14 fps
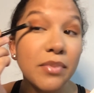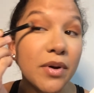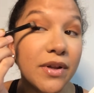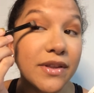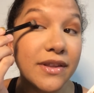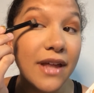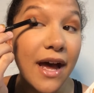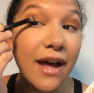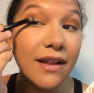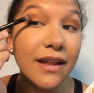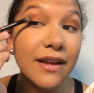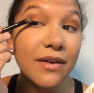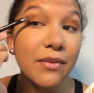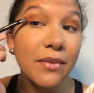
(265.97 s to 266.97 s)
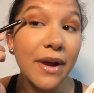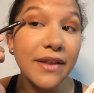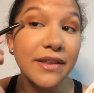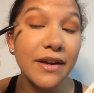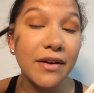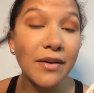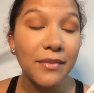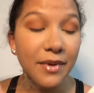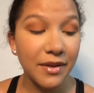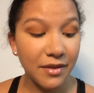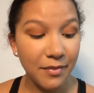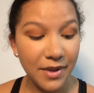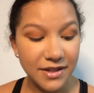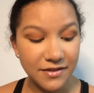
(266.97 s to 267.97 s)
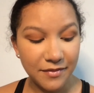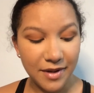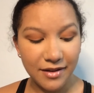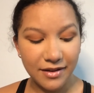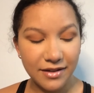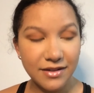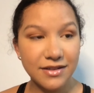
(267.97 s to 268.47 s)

put that like right there on like the base of my eyelid.